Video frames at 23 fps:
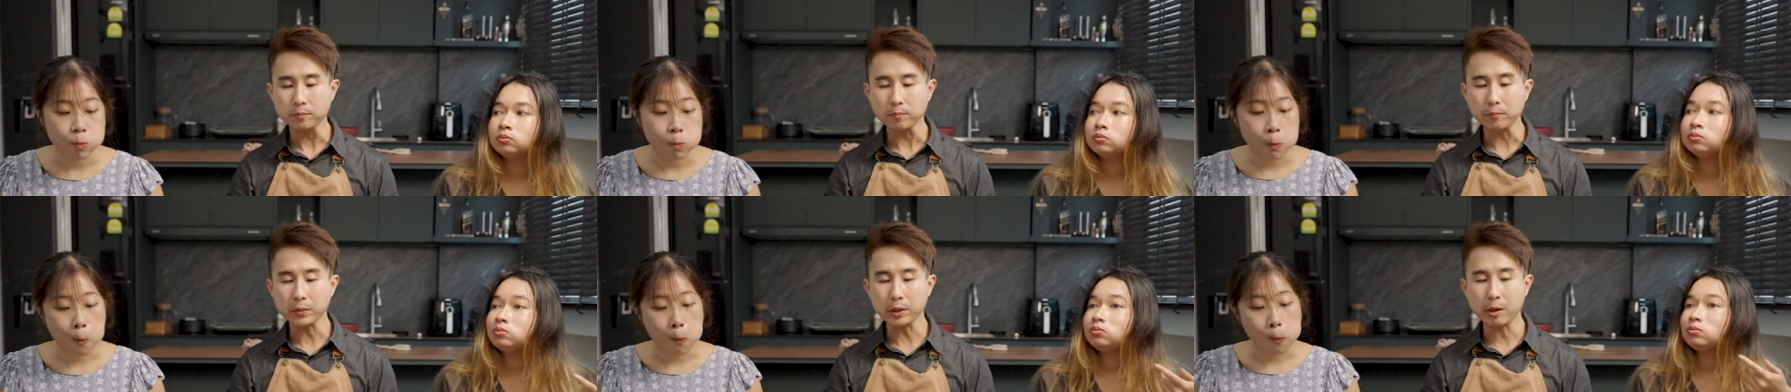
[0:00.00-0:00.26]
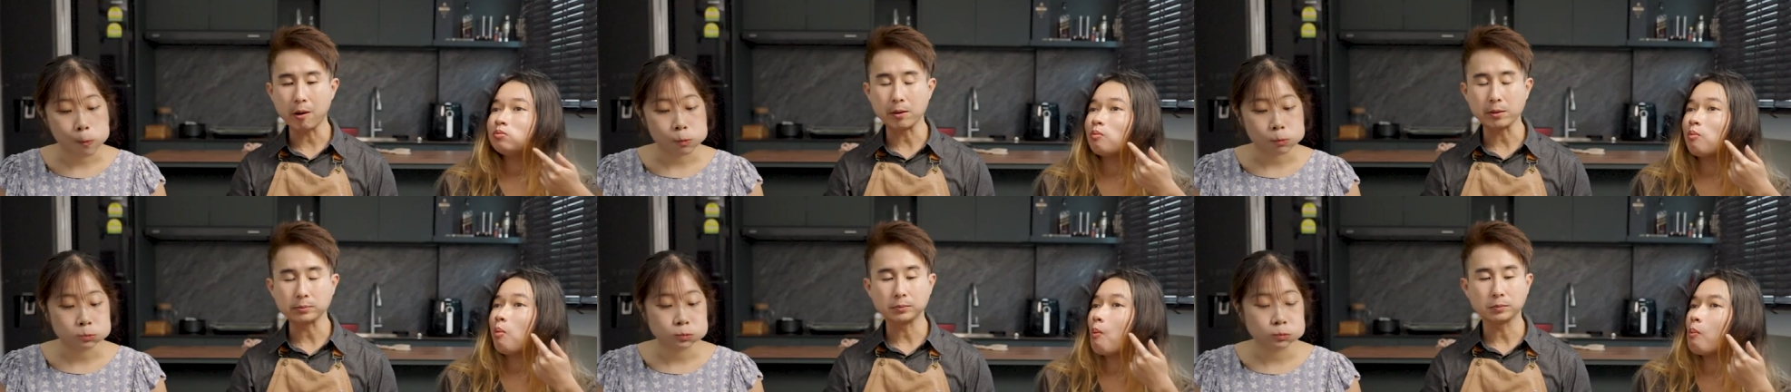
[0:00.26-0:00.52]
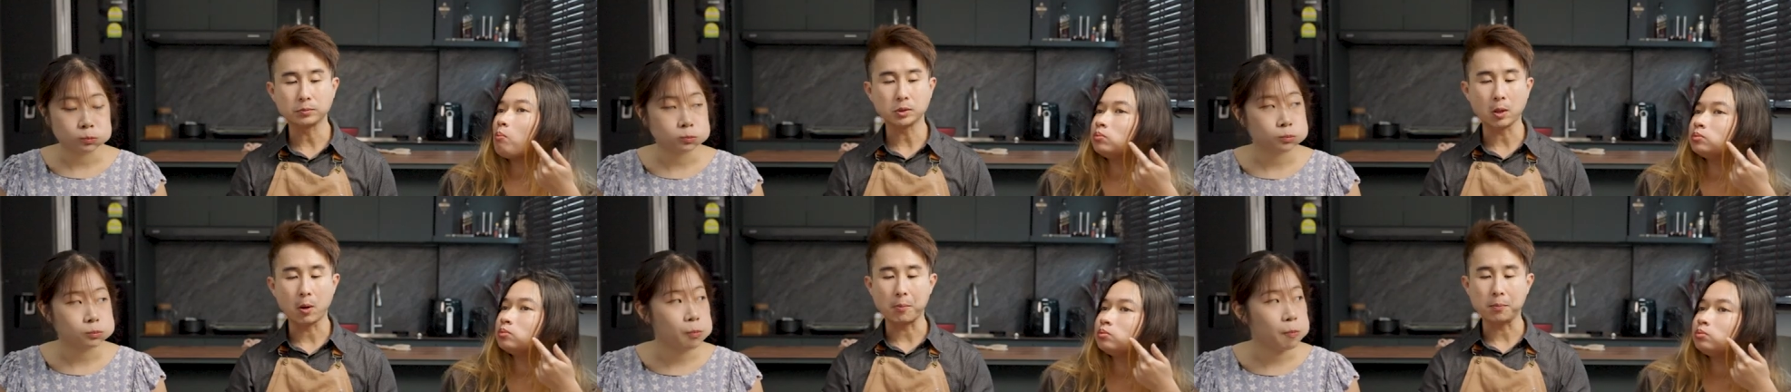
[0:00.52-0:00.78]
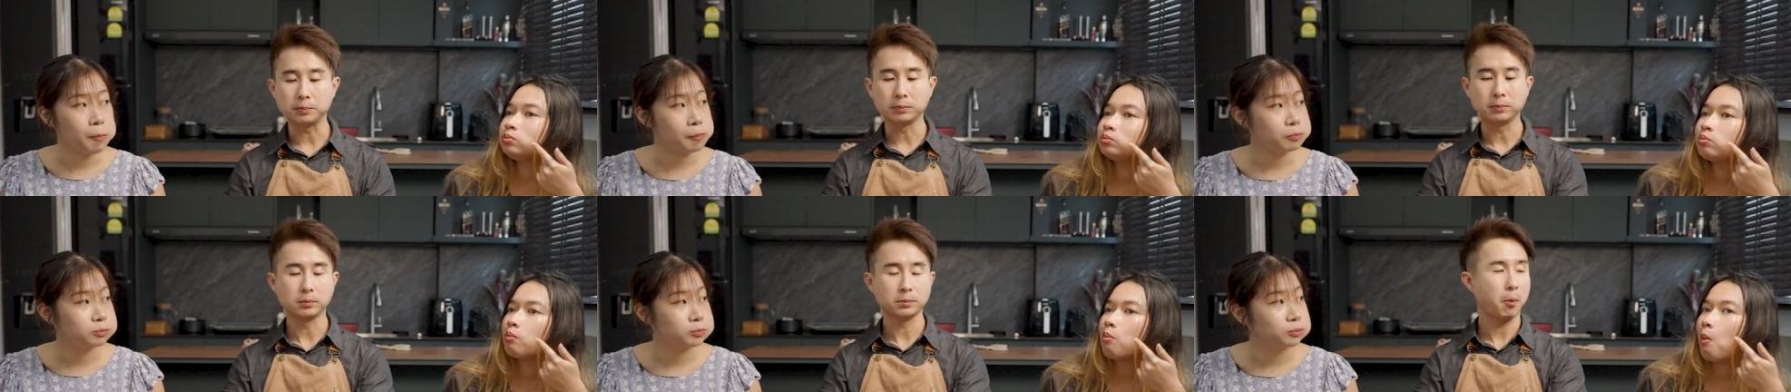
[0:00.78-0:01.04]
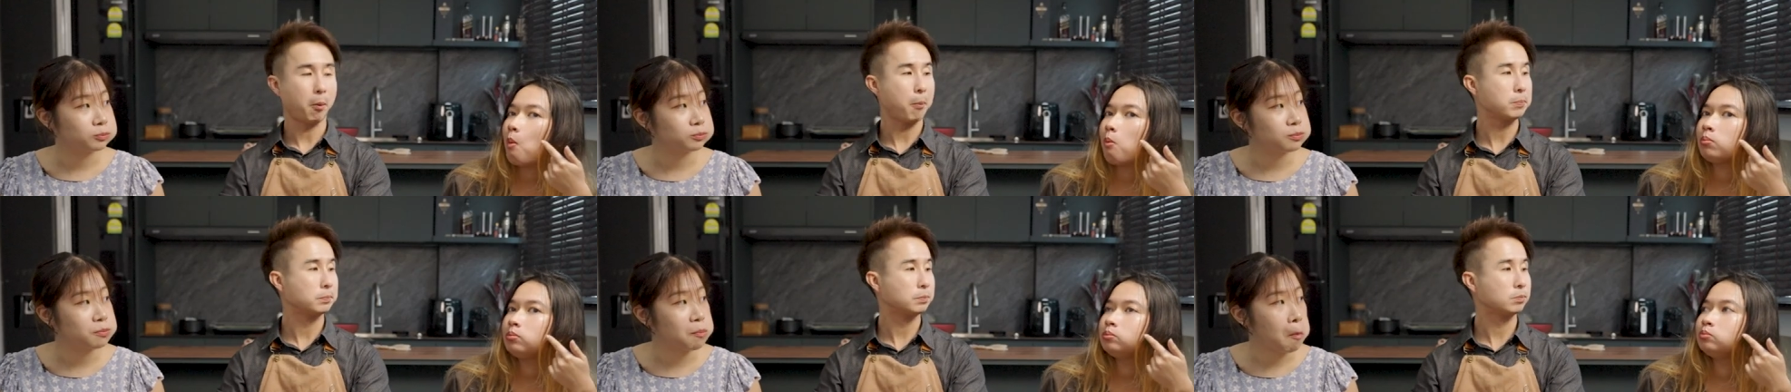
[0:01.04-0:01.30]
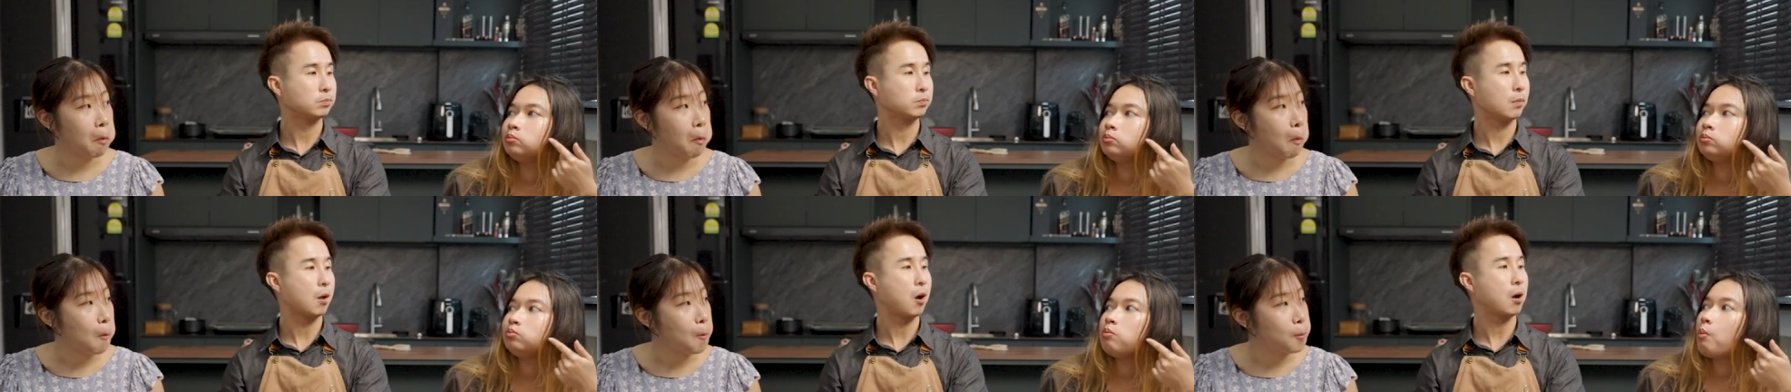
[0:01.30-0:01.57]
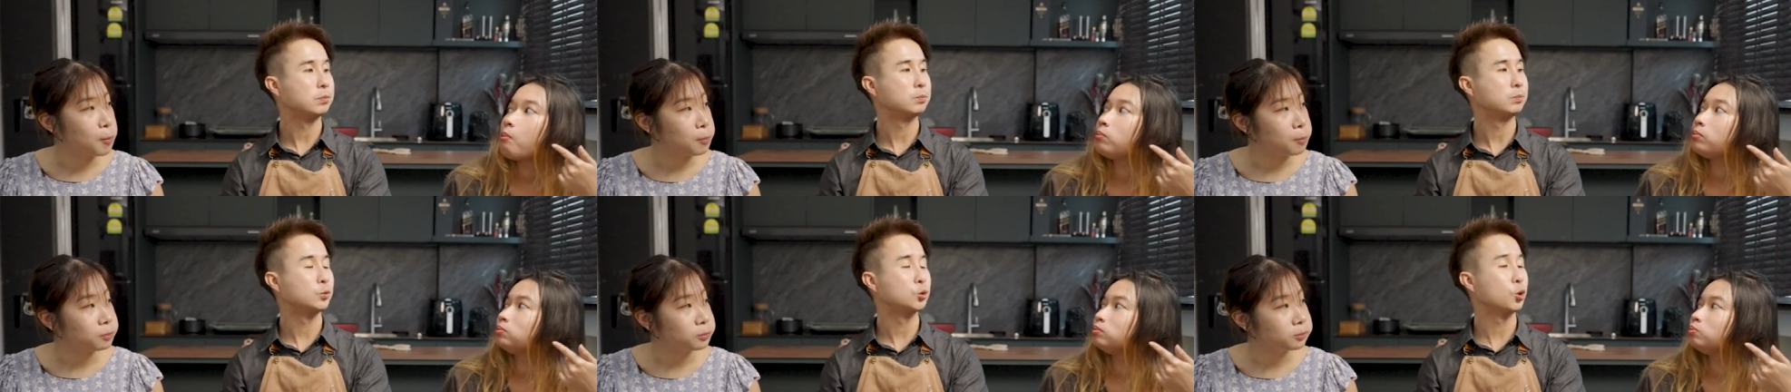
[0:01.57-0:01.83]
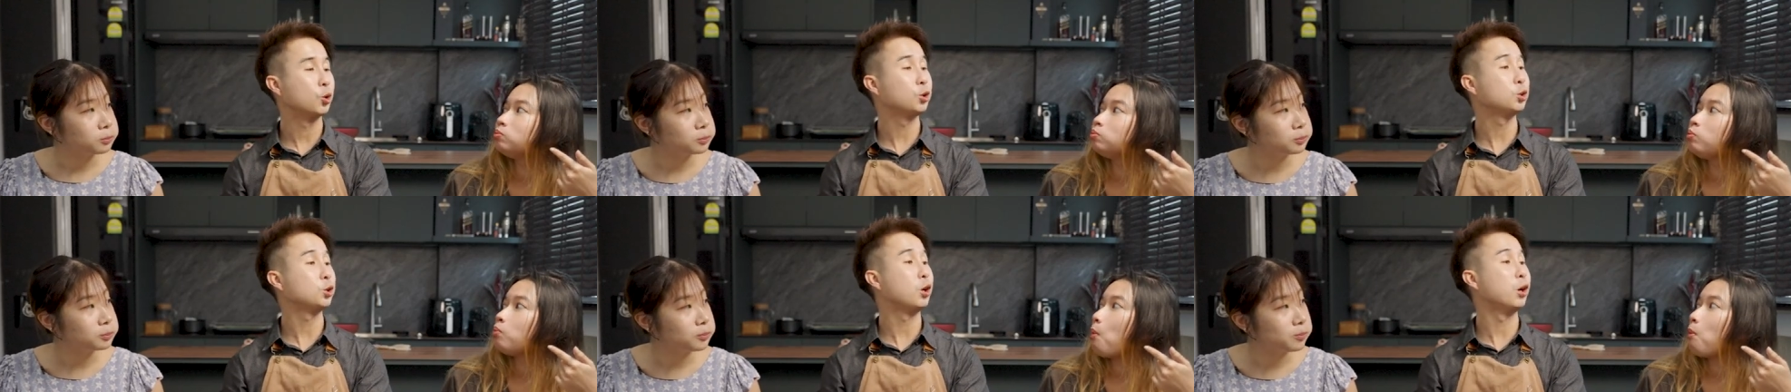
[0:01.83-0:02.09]
Speaker 1: Mm-hmm.
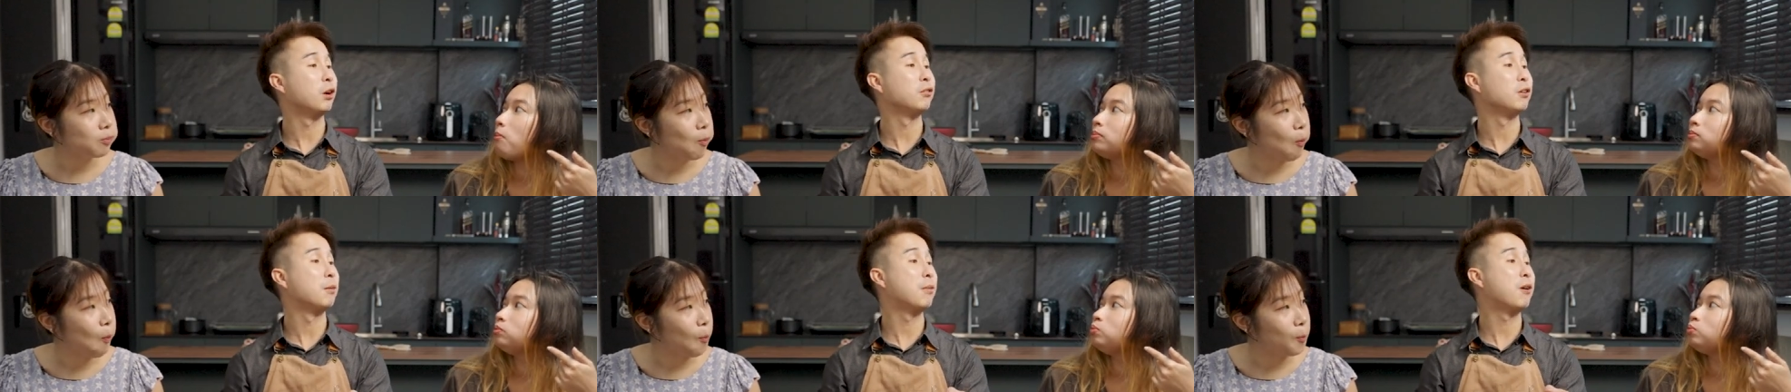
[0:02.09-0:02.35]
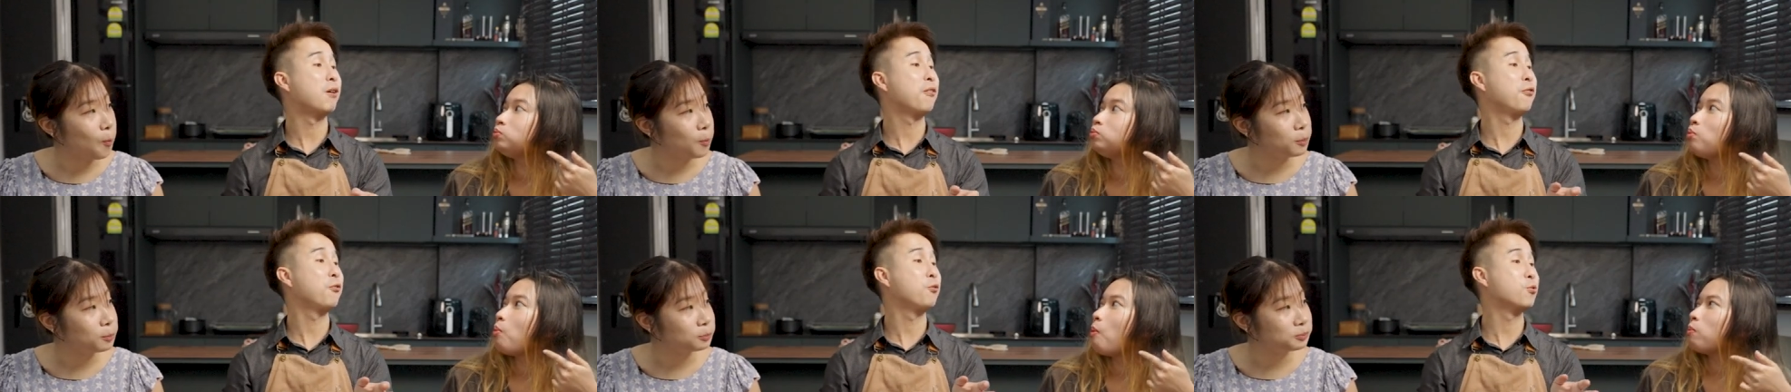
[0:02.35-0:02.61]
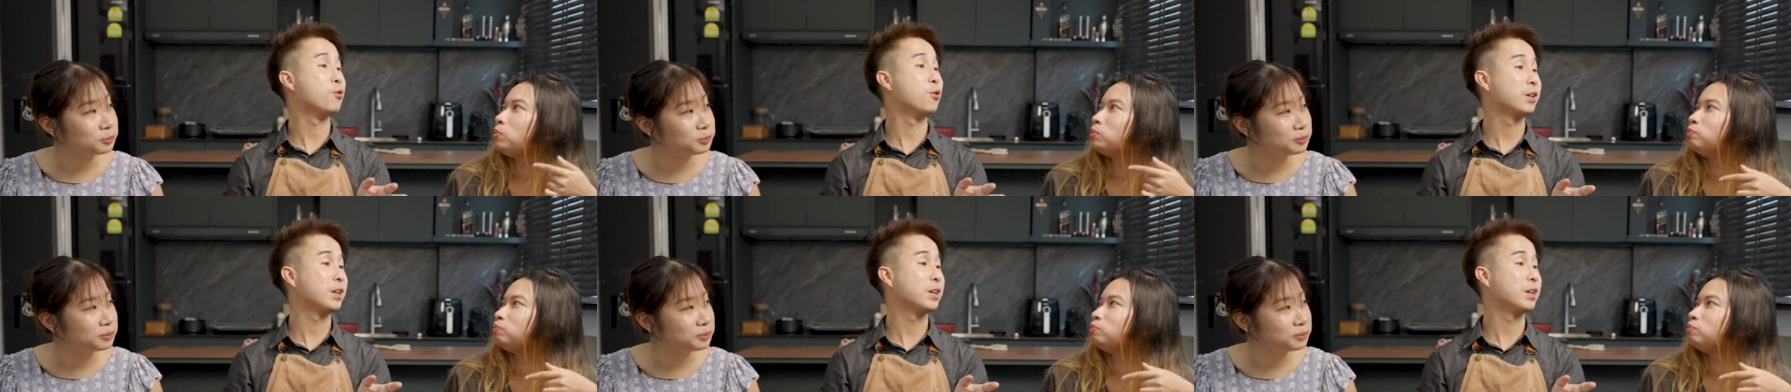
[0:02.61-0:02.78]
Don't talk about food,